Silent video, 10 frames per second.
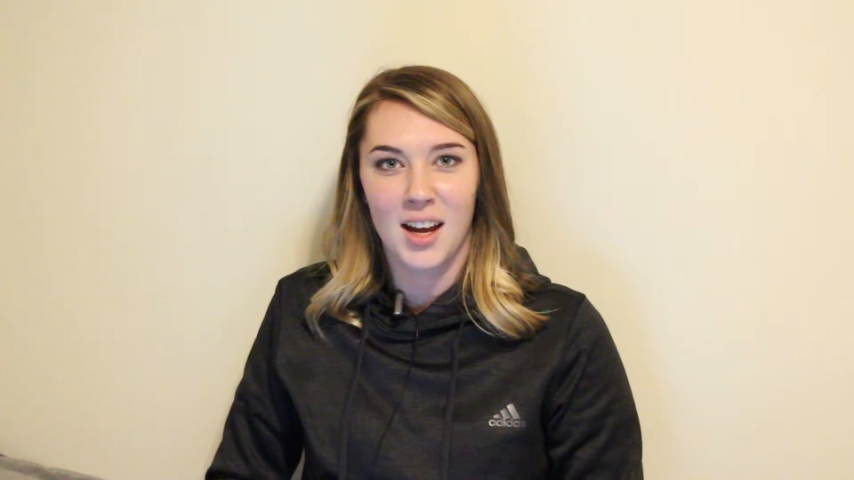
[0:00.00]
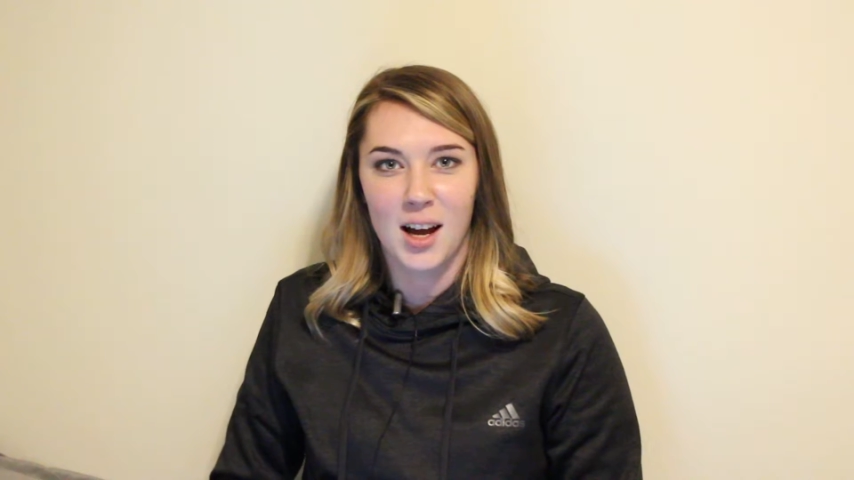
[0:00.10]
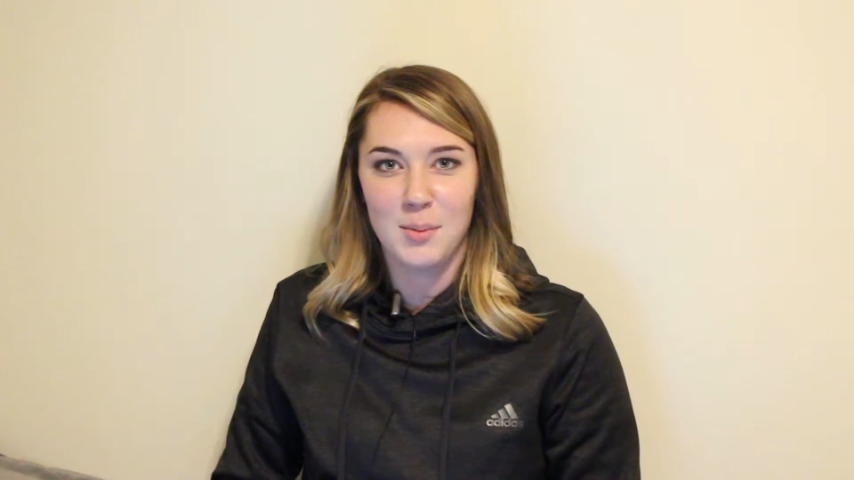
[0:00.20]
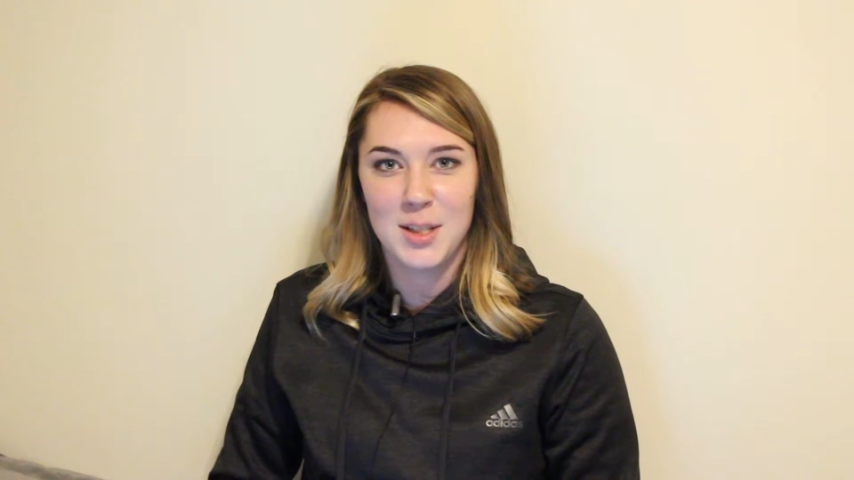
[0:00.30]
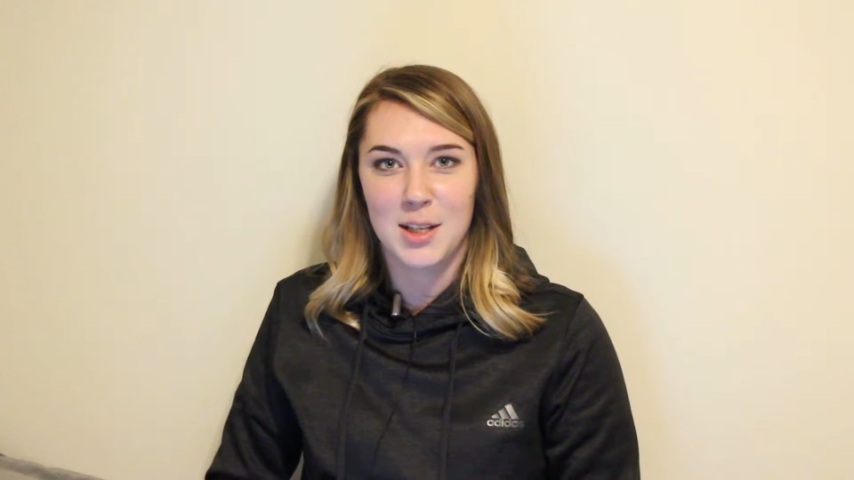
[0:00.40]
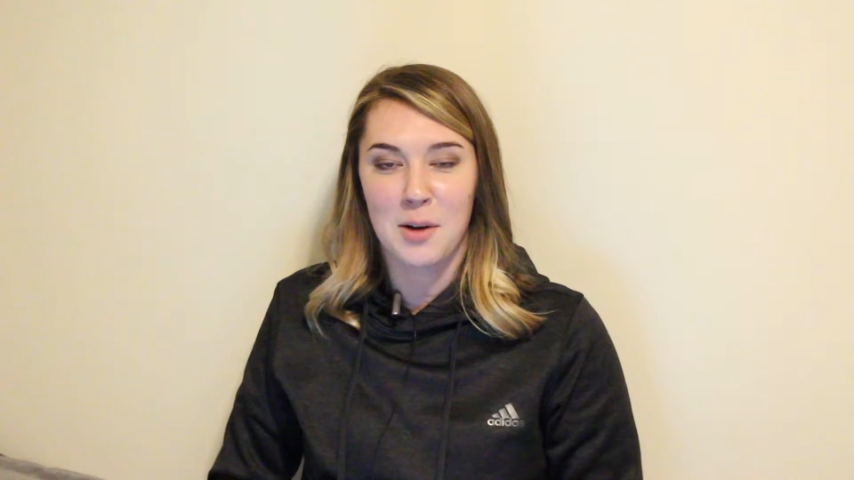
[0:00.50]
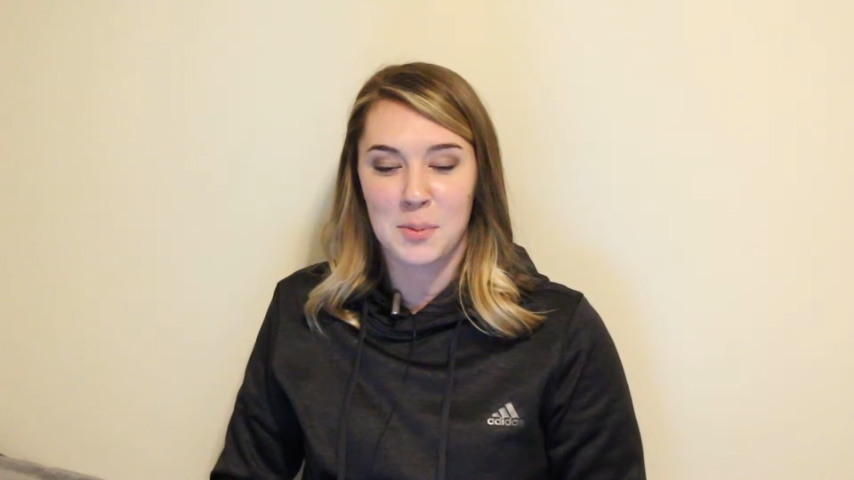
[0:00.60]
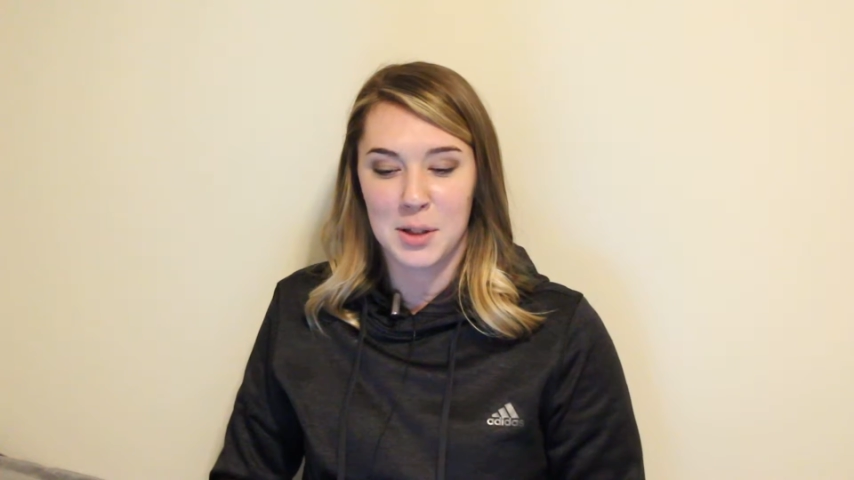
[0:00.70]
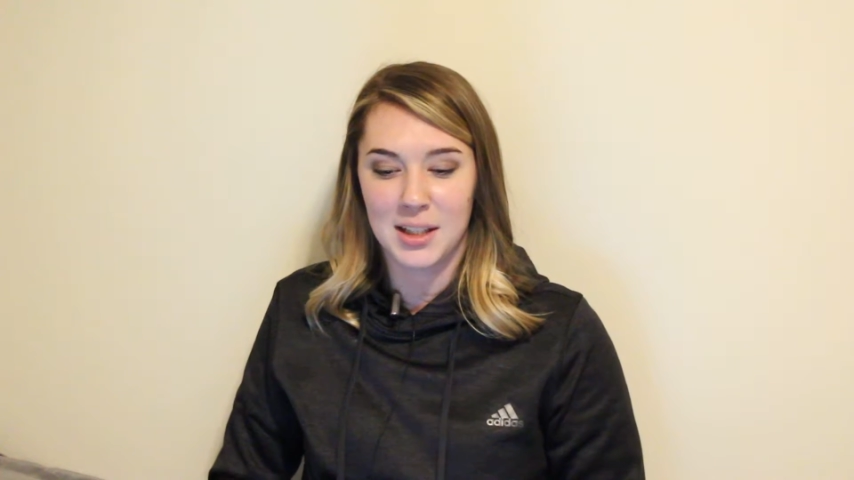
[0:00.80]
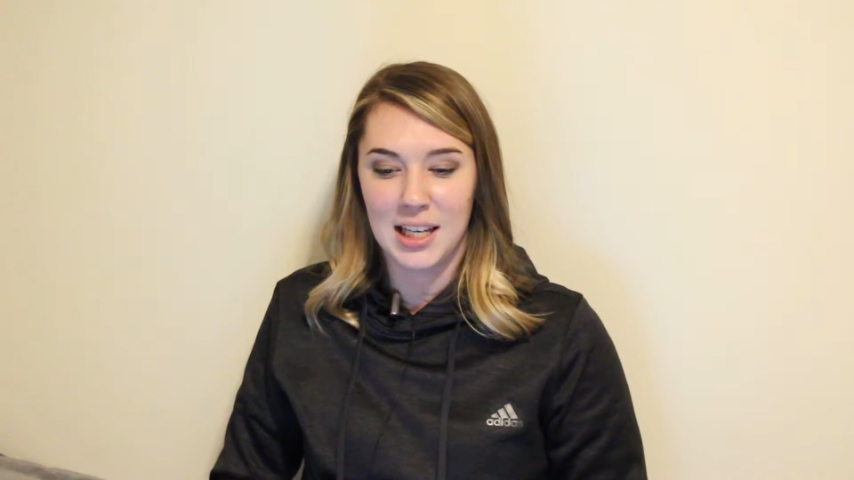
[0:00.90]
I'm a
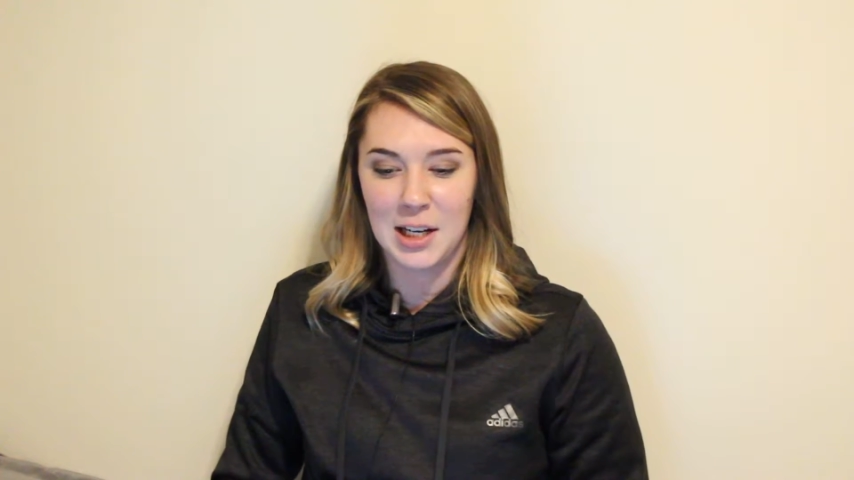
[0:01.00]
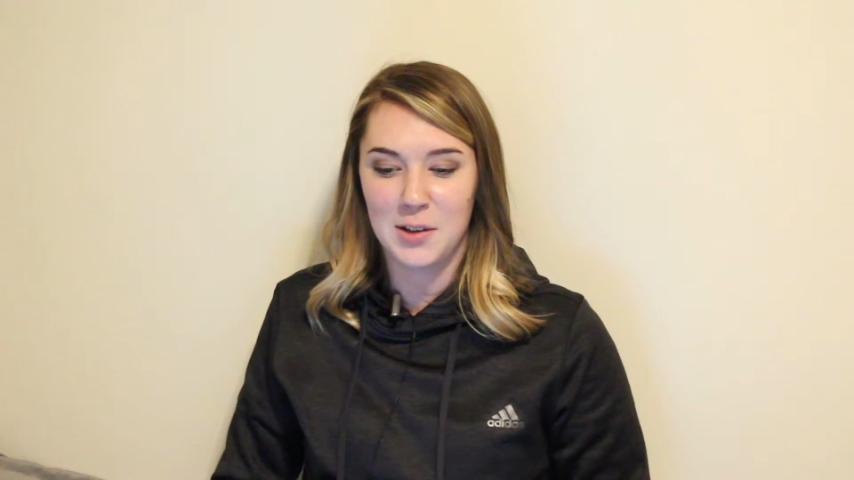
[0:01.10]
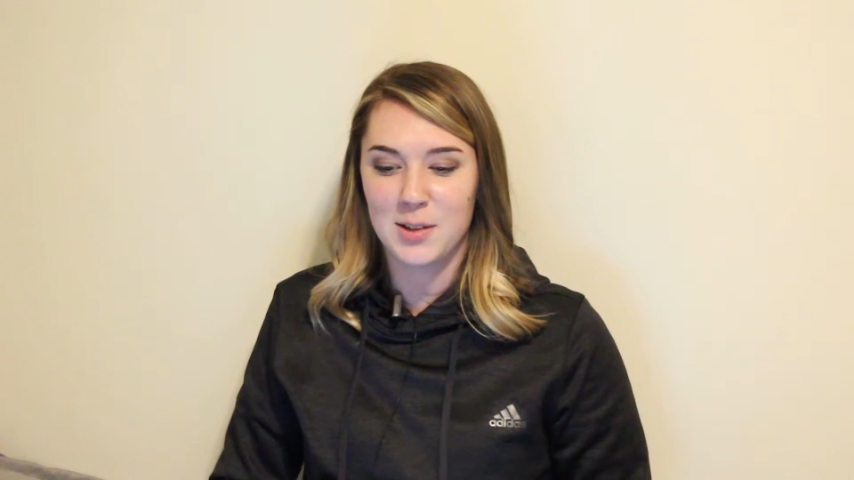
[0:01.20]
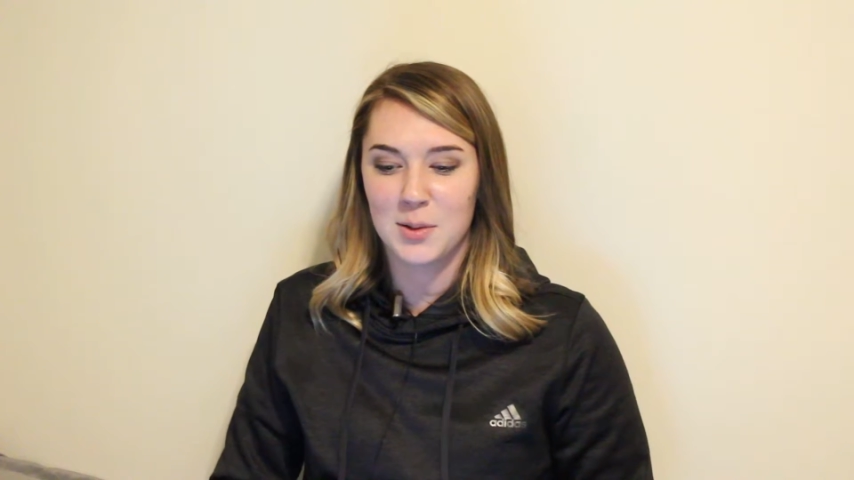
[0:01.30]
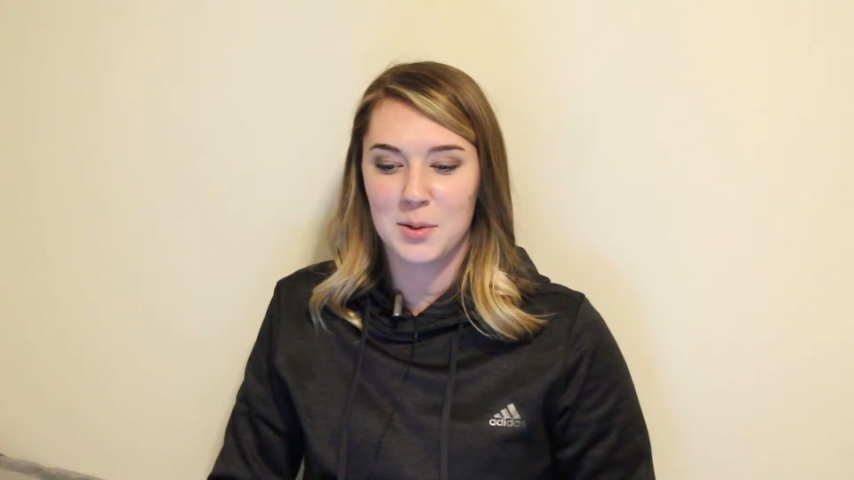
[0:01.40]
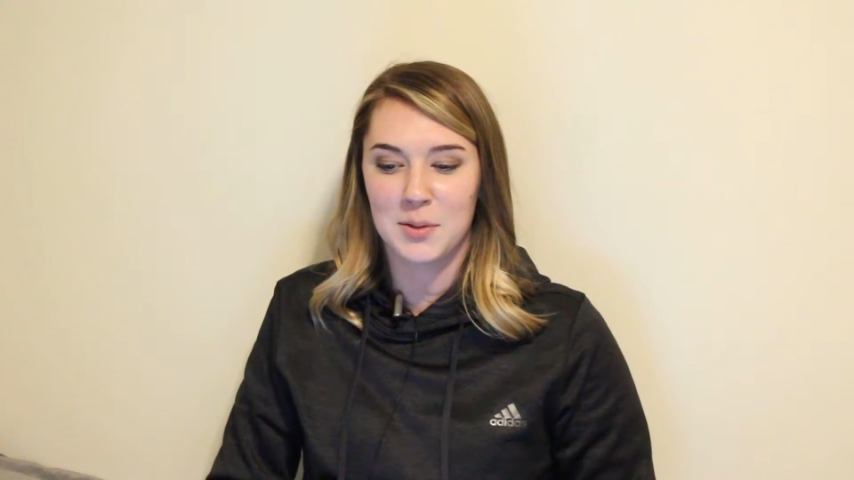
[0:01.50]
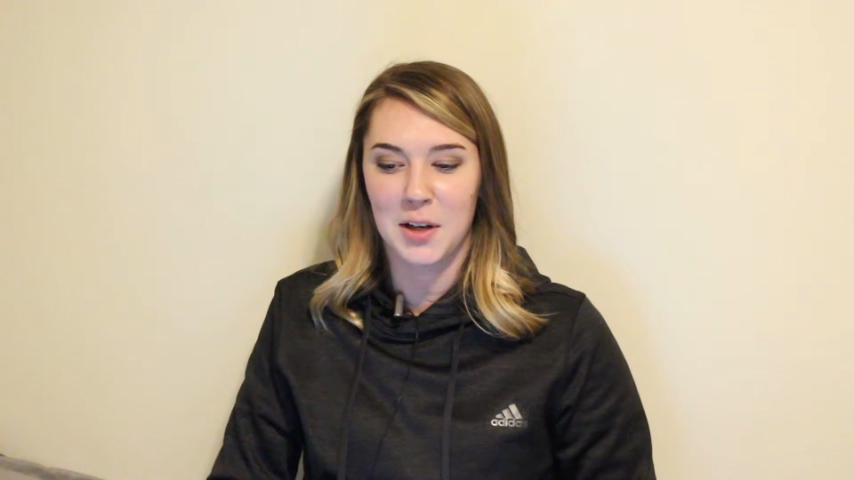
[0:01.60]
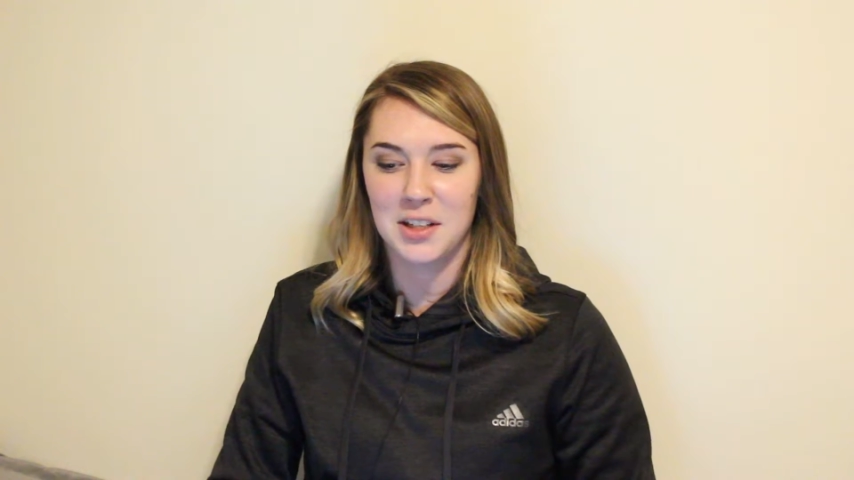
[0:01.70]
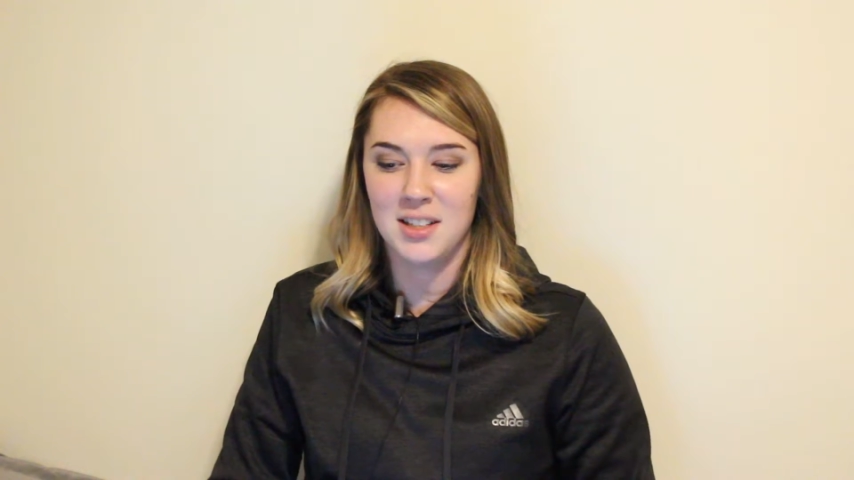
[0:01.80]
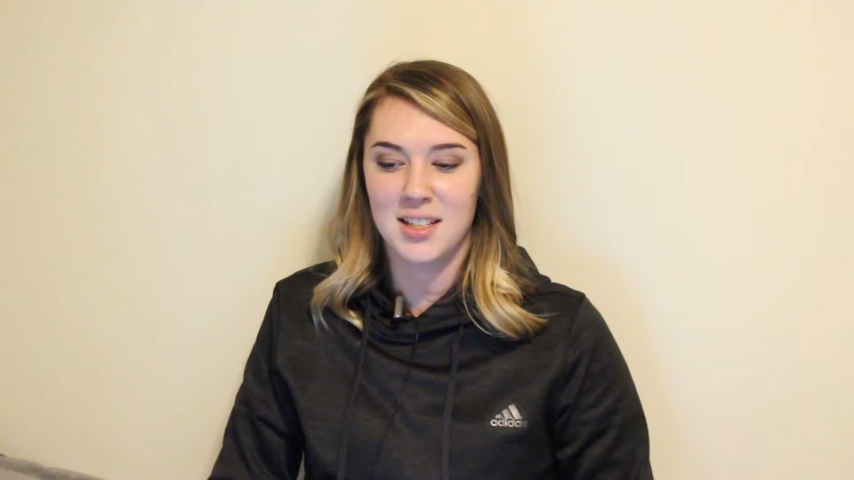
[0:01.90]
sophomore at the Heron School
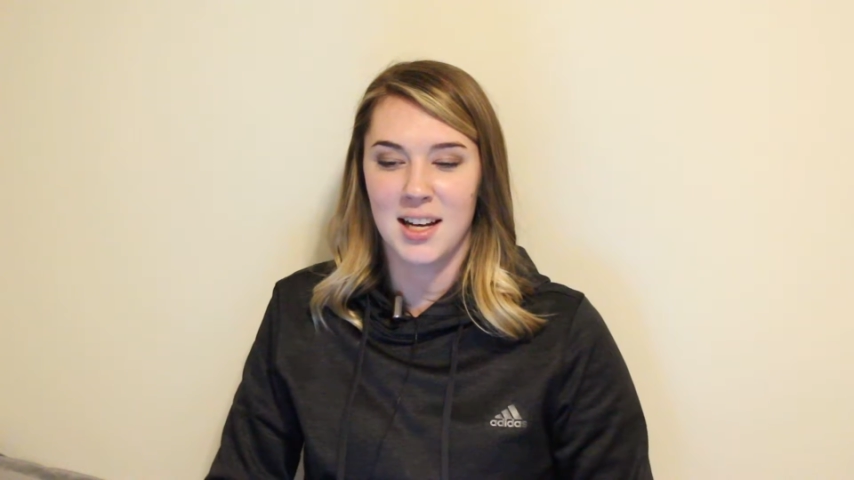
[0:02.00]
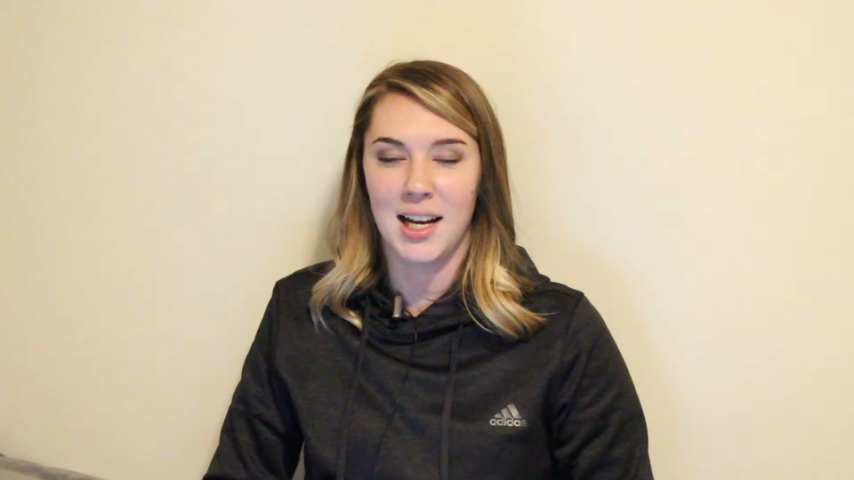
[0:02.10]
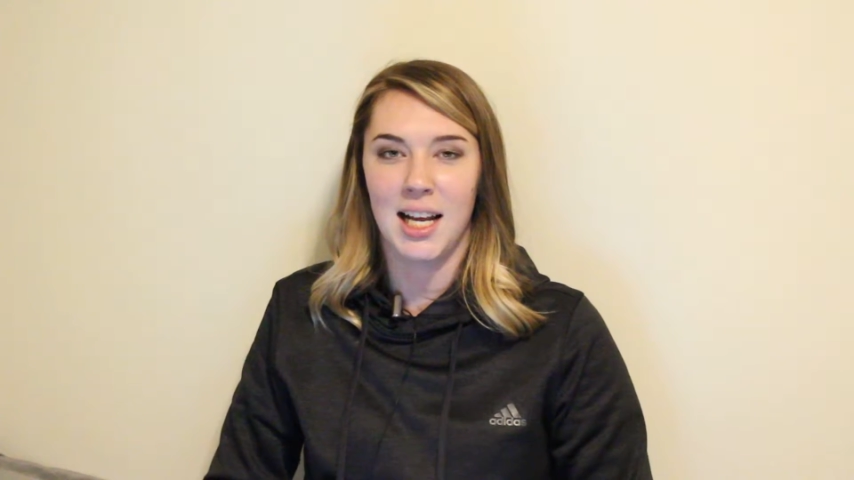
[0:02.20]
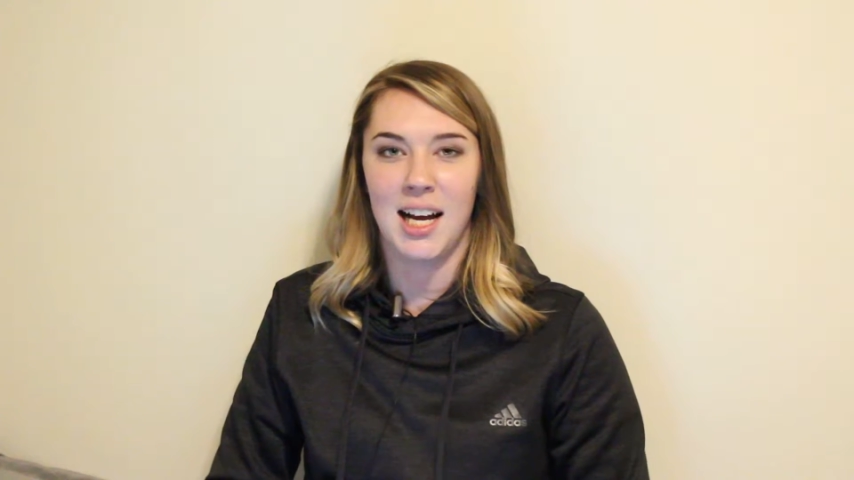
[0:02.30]
of Art and Design